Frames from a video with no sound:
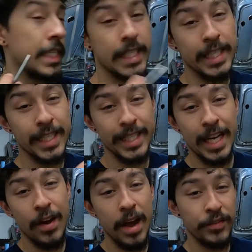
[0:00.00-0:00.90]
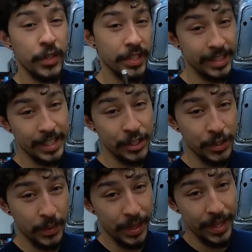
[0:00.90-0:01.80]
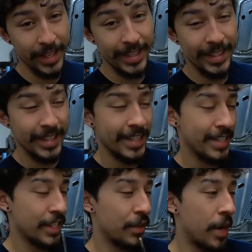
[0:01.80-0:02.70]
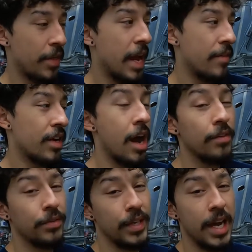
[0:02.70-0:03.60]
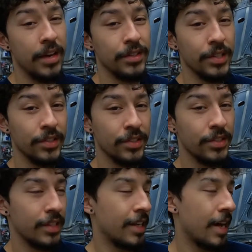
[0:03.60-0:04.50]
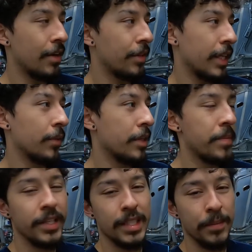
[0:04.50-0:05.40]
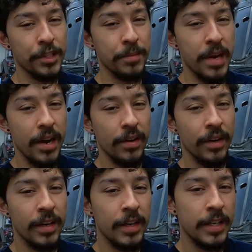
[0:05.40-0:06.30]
just because now I have trust issues with it. So I'd rather have it off for now, since I don't think it really makes that much power.